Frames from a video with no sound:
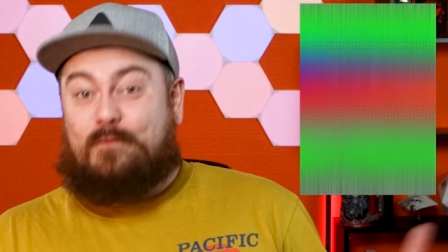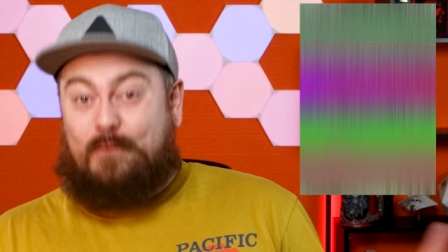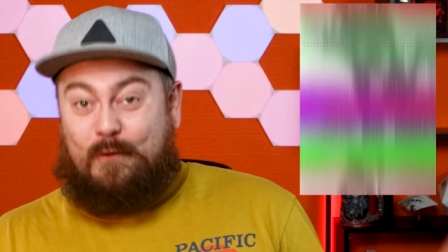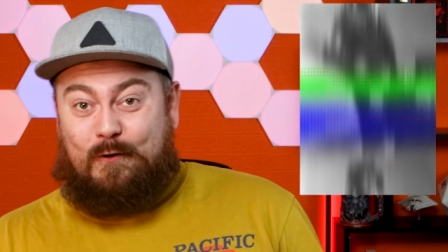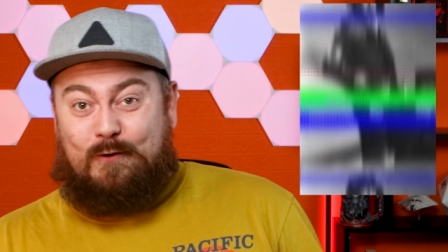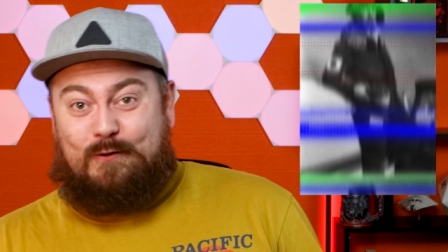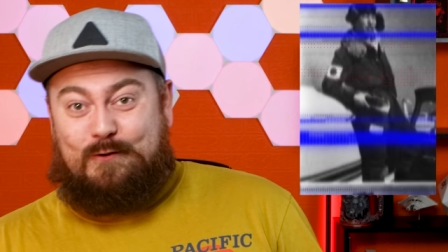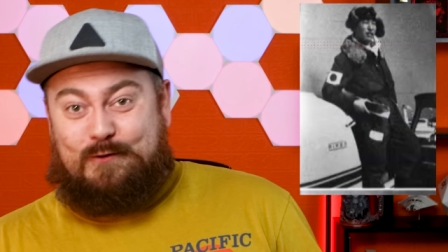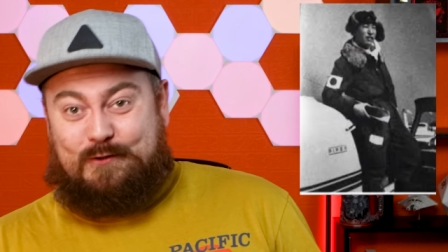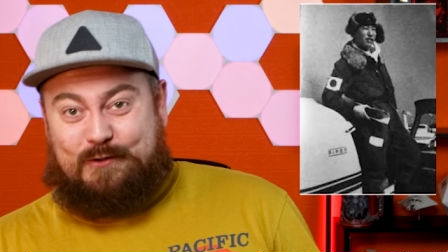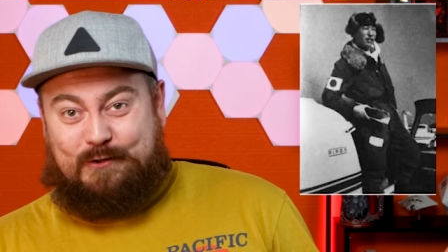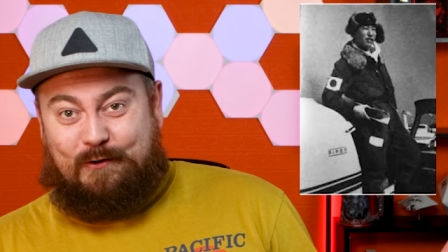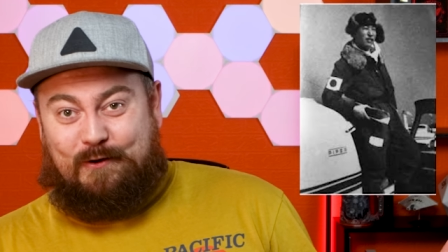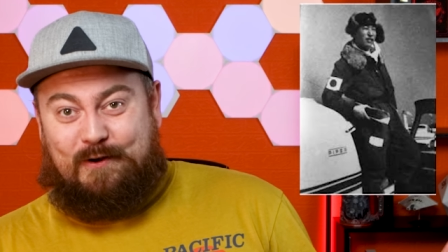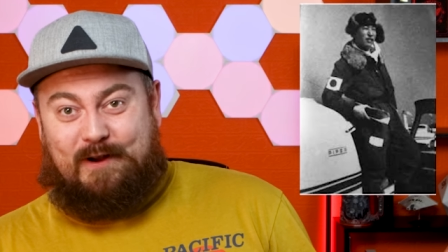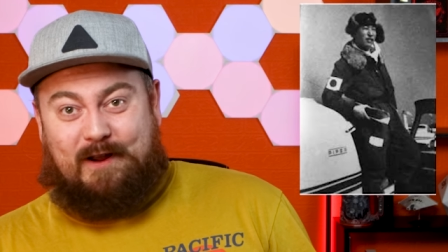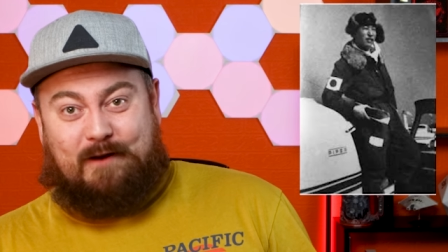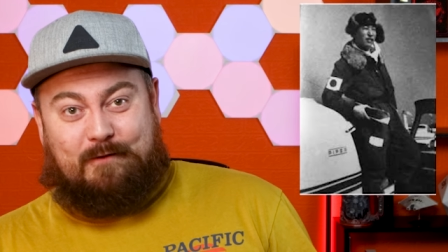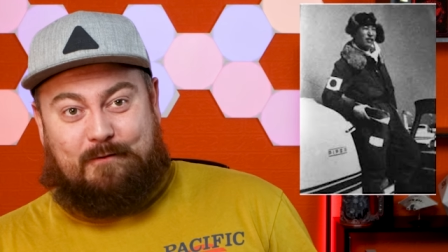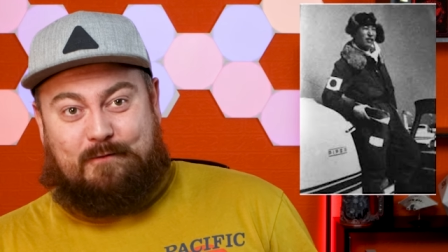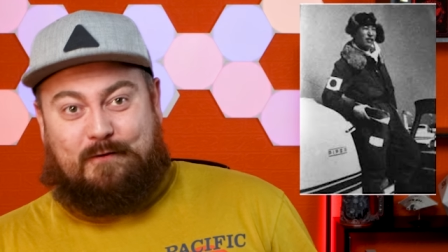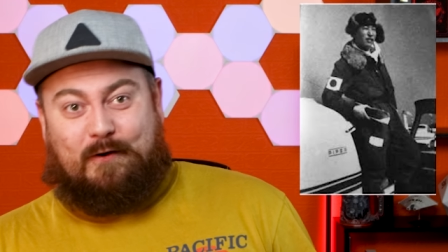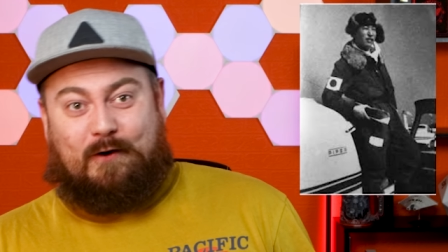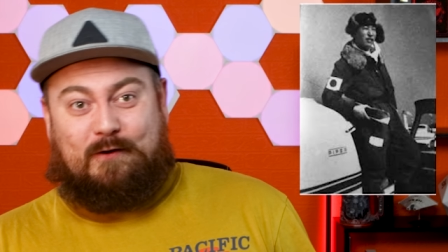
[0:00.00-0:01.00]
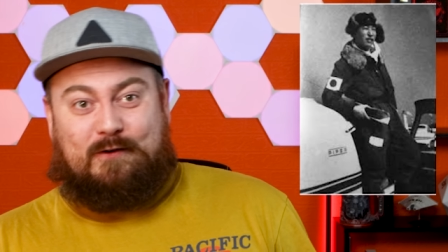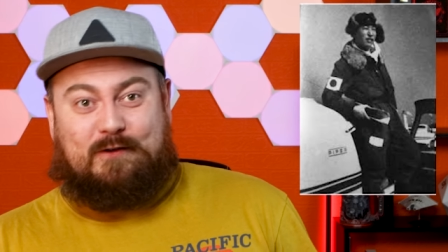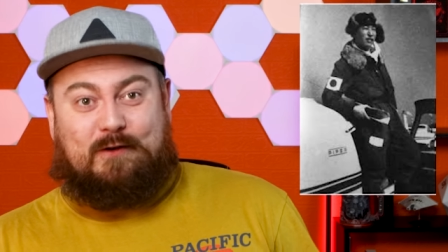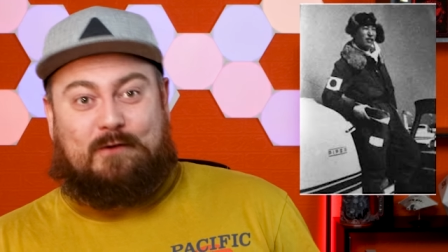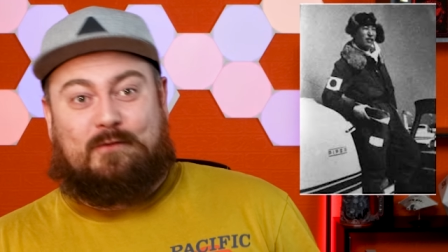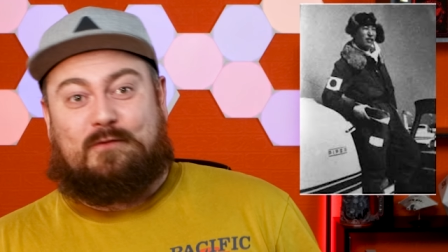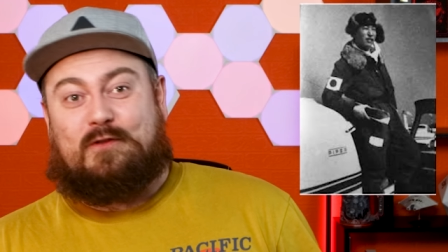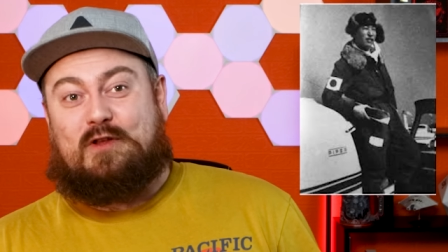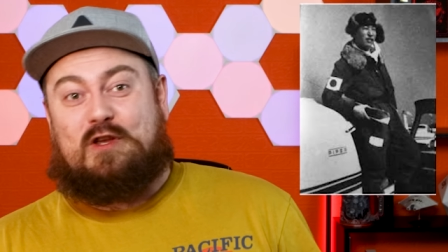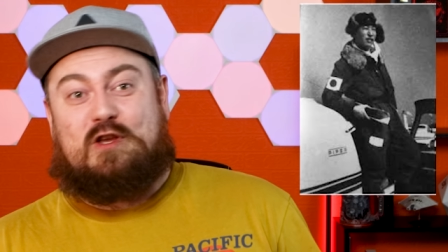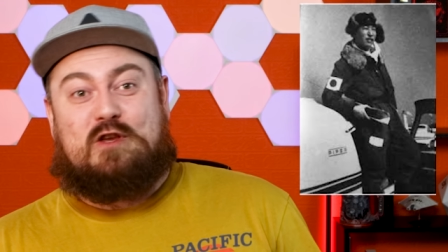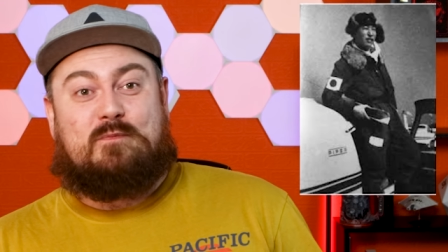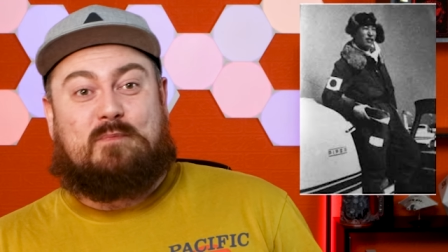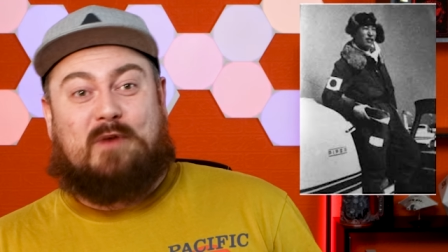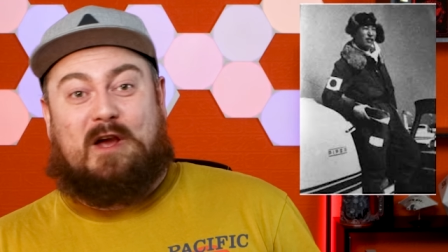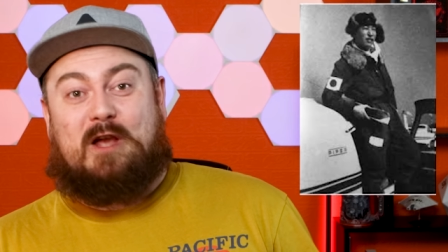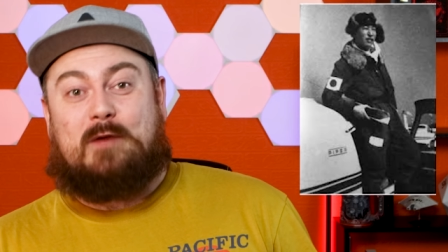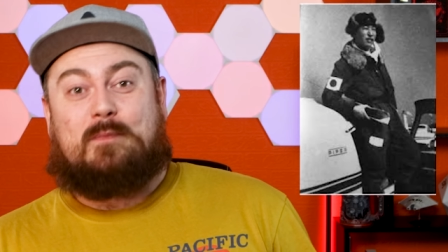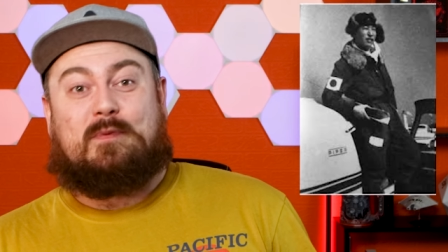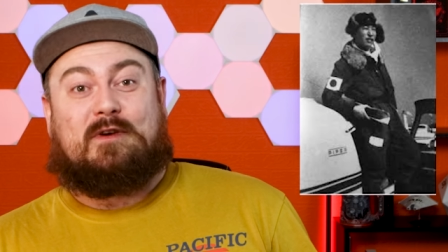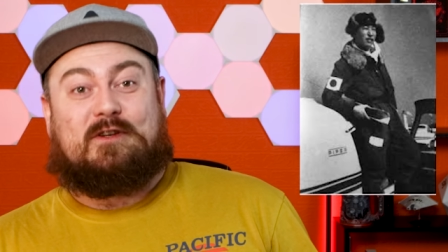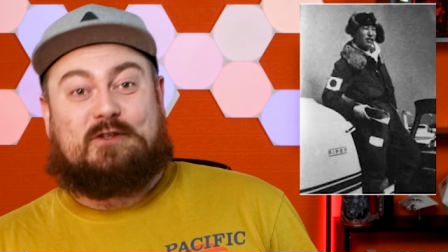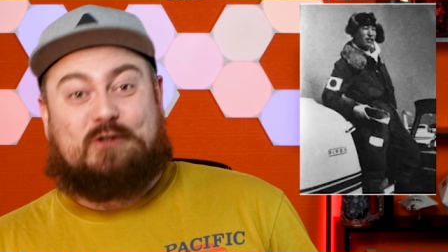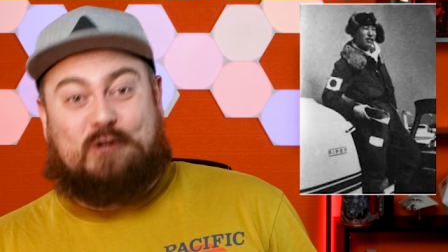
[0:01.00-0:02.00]
photo shoot in front of the
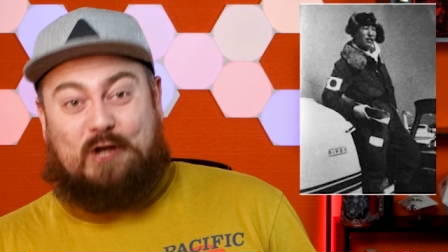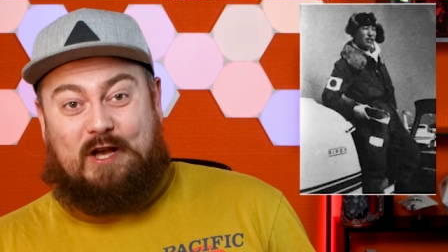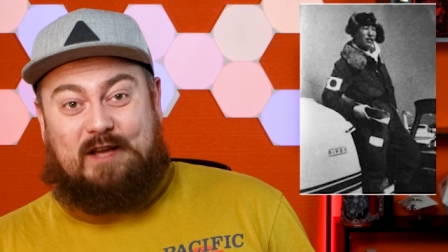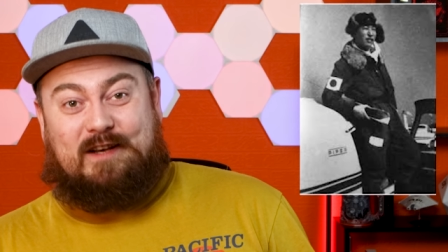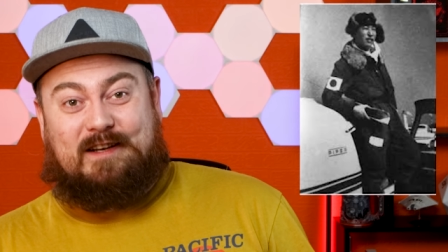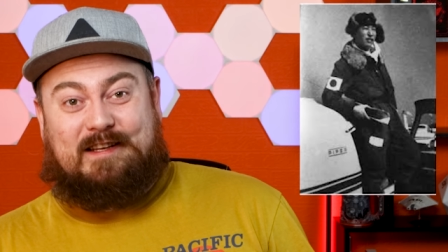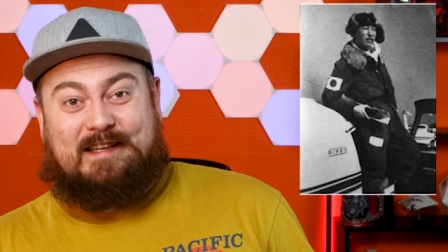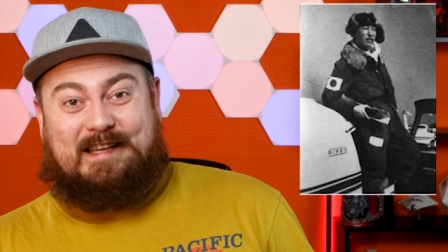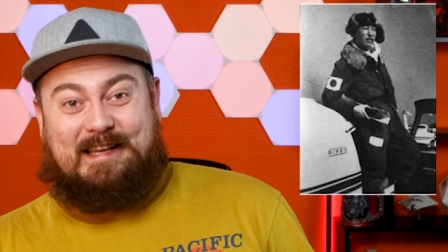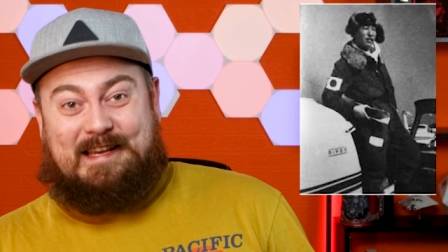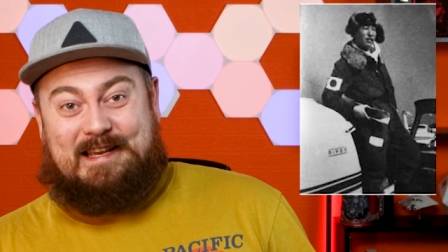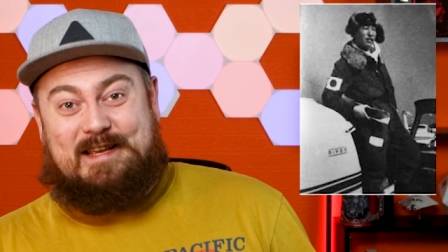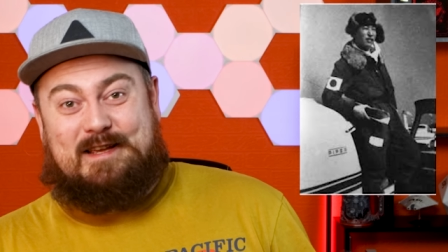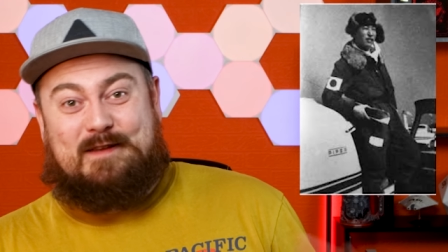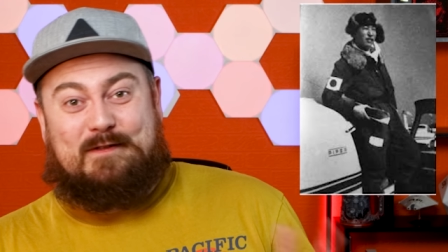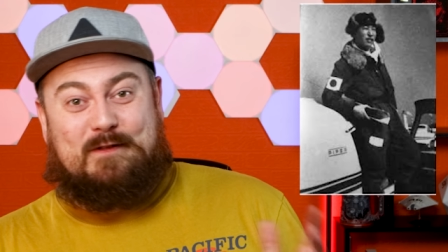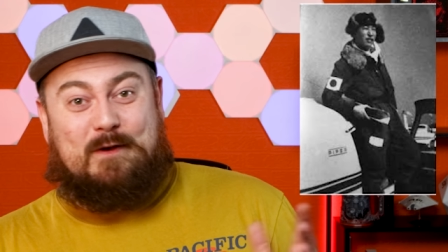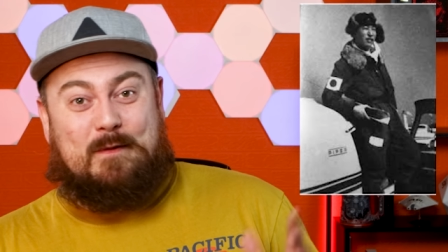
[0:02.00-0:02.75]
Piper Cherokee